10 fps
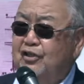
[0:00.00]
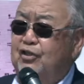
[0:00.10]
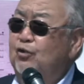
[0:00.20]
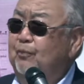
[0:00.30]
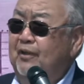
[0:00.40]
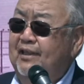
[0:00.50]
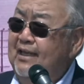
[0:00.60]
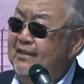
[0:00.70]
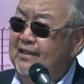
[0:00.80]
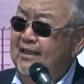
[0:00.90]
stupid
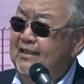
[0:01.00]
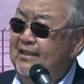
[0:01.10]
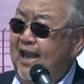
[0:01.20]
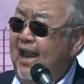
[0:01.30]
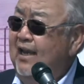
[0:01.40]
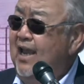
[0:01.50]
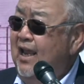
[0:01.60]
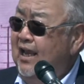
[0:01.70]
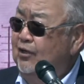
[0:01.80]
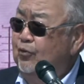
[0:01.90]
things that he's saying
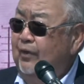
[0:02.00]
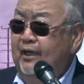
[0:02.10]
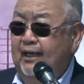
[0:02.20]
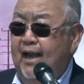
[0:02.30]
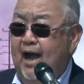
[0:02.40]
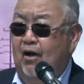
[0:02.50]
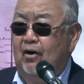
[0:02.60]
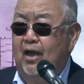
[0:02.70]
and tweeting out.